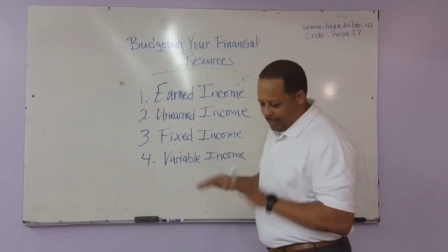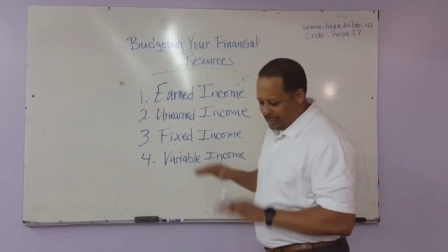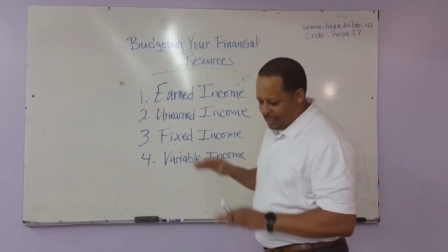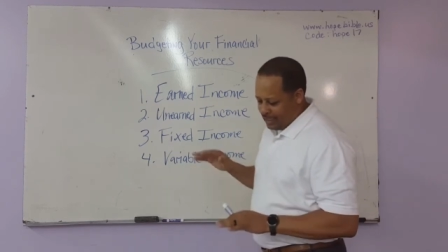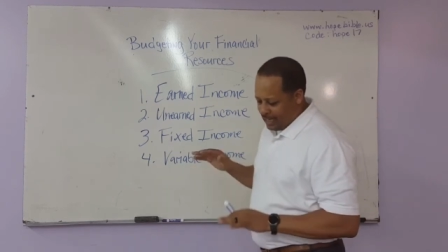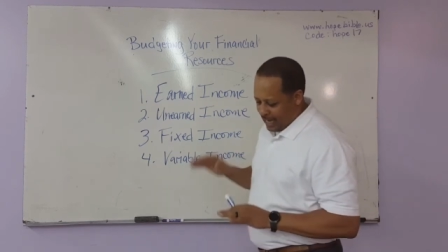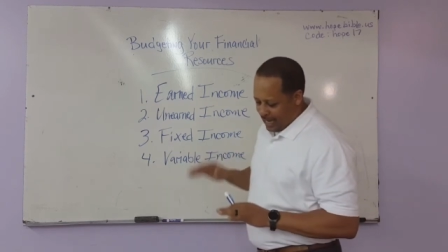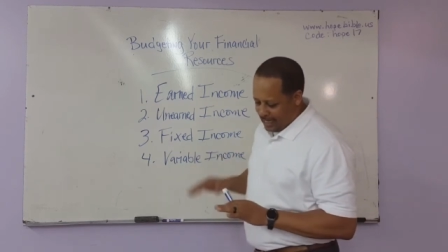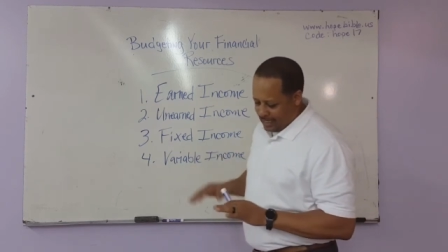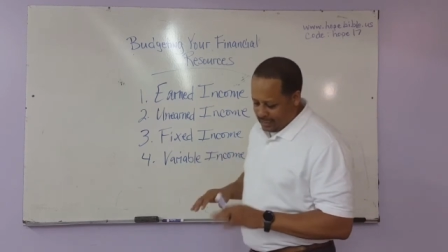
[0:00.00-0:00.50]
that
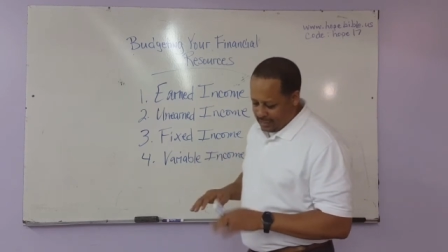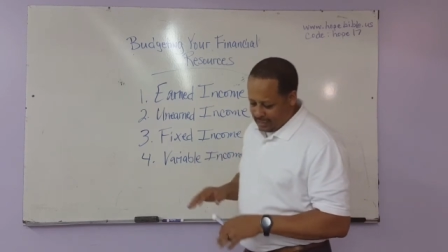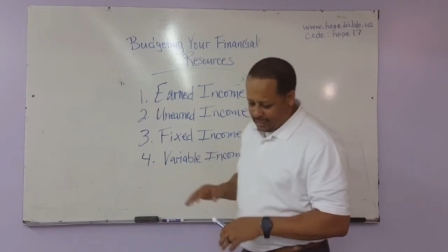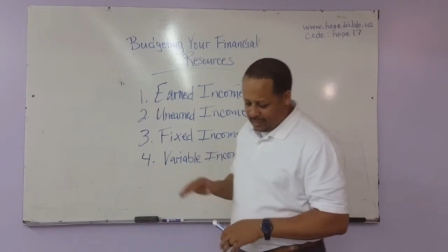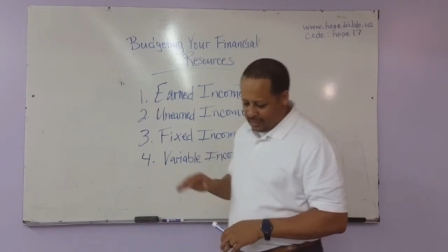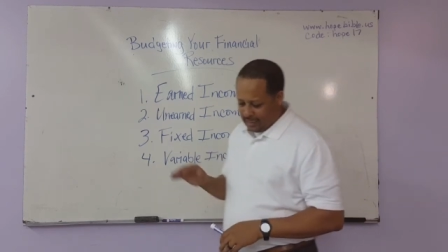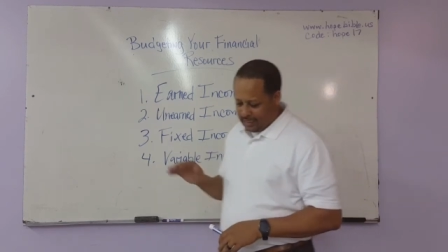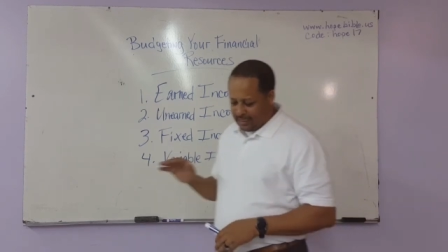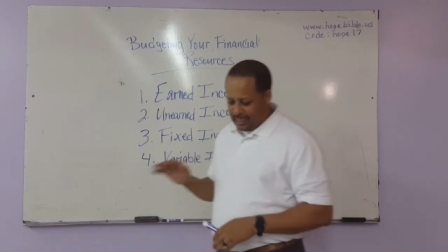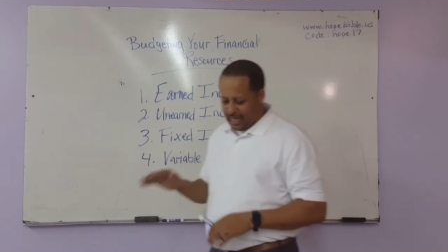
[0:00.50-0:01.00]

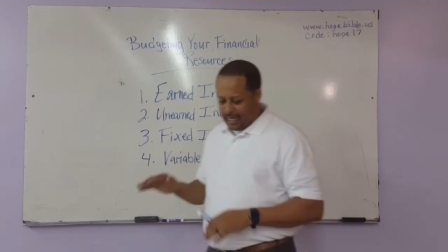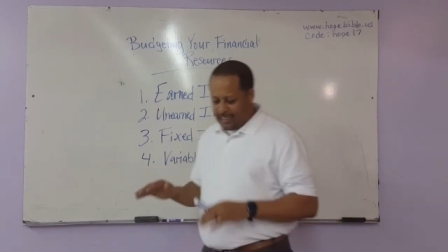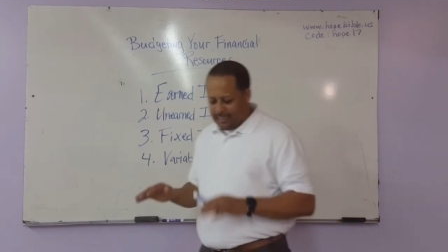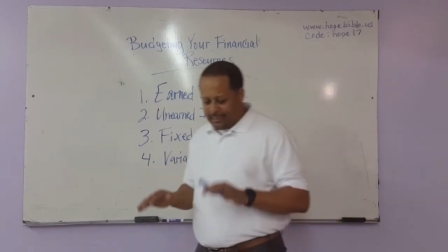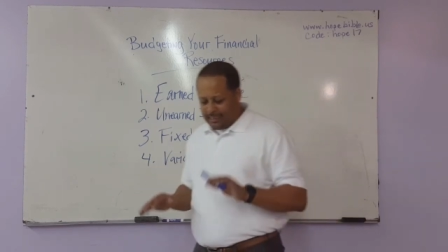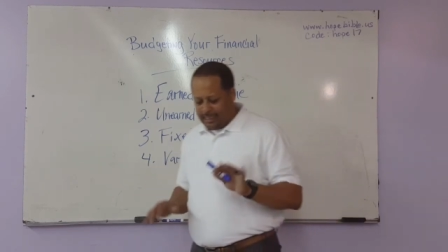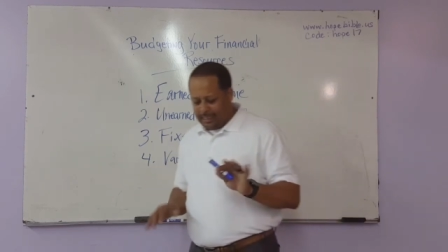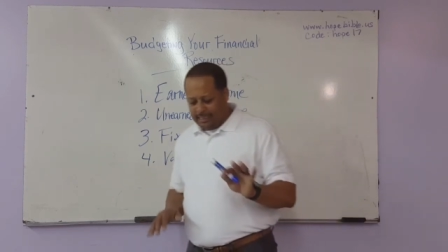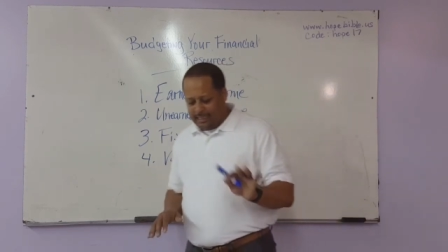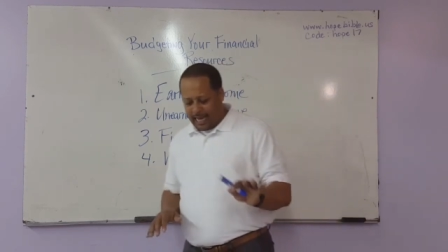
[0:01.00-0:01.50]
changes in
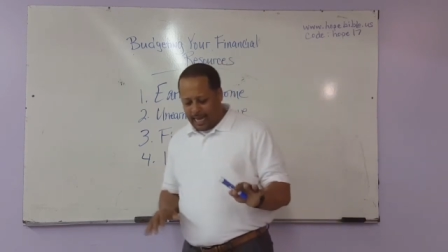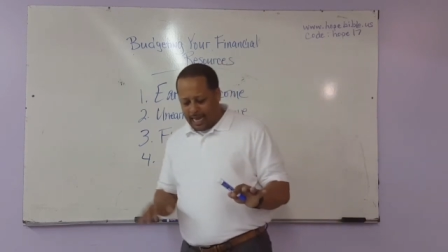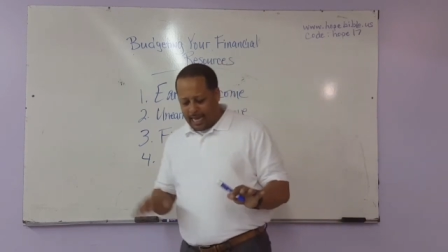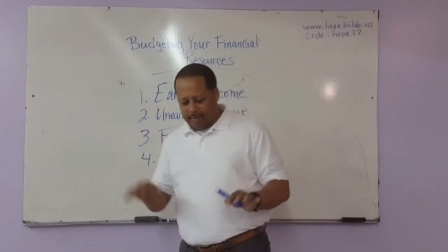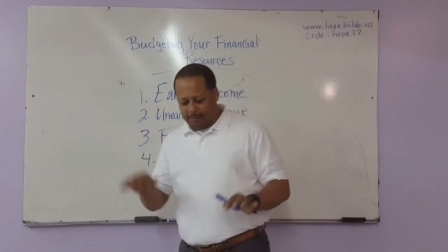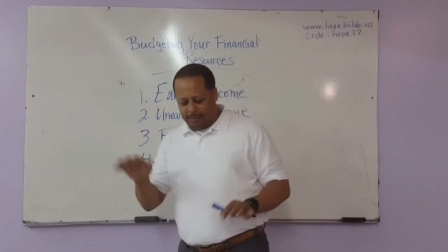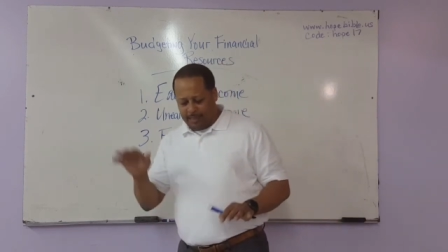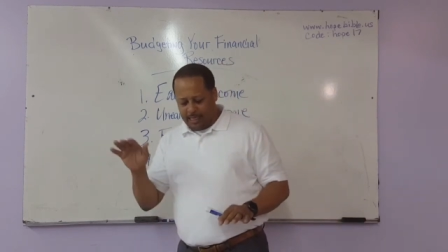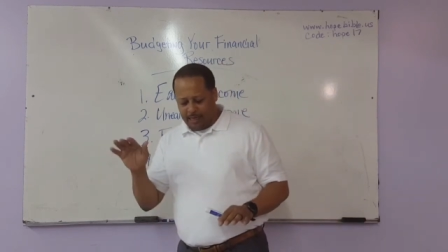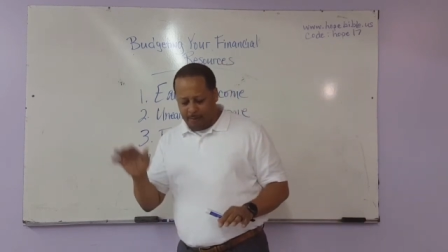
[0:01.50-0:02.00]
dates and
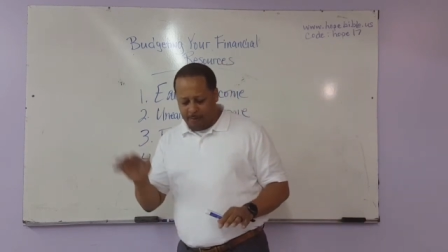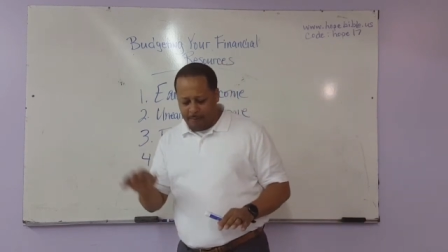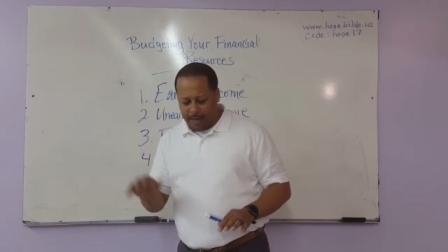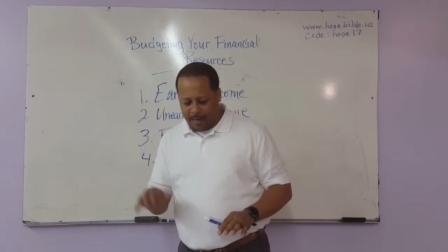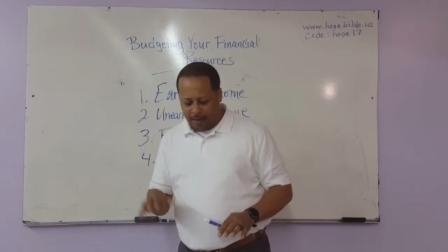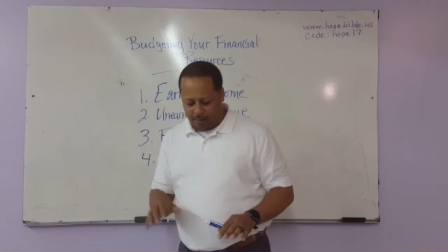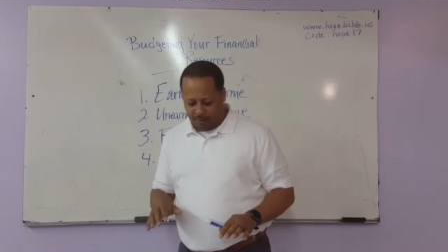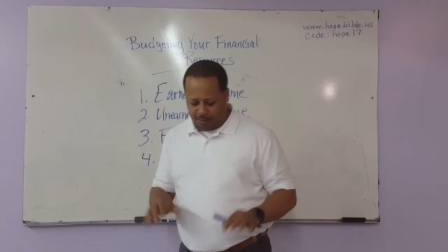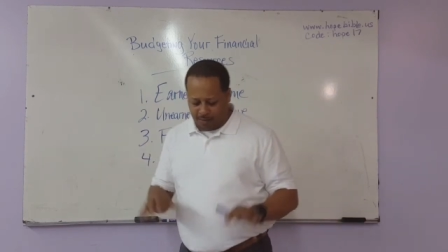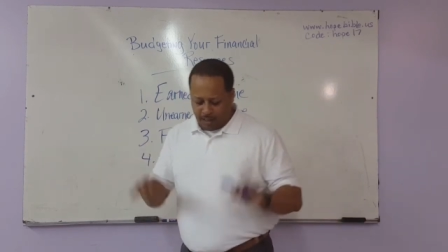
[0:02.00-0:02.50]
times and
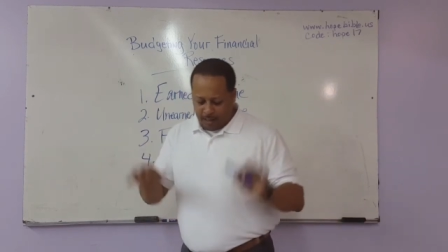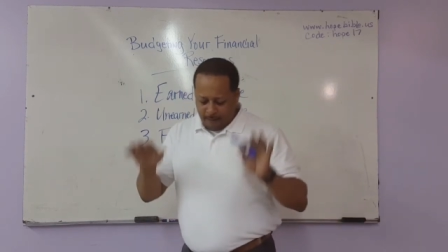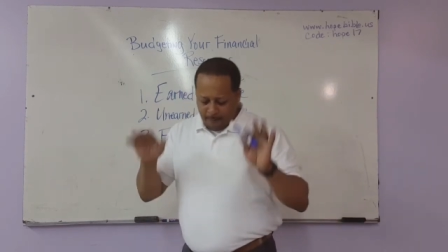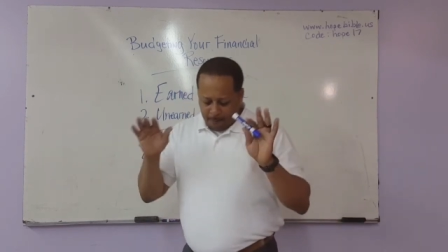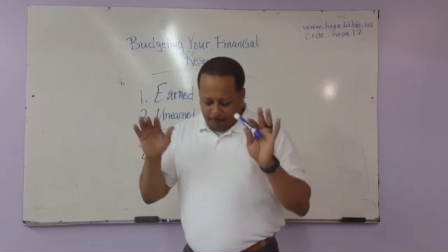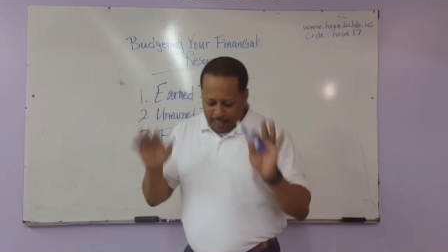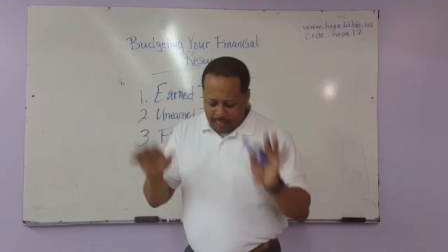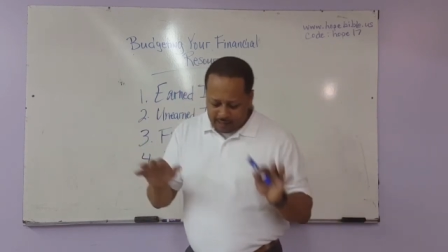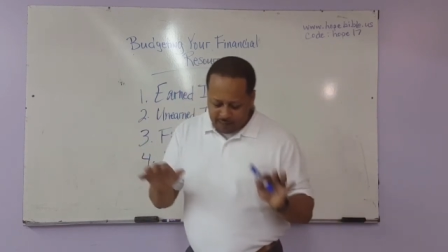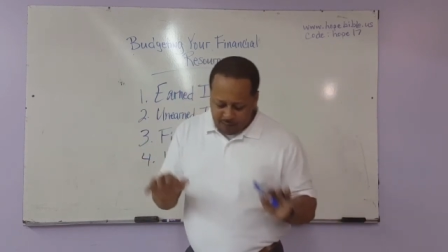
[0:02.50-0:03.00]
amounts.
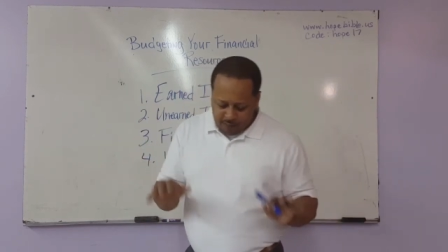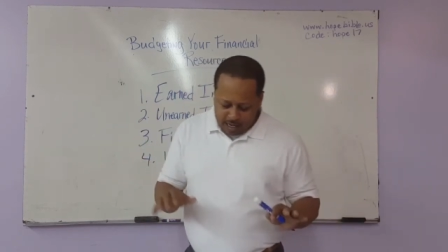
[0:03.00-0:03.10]
That's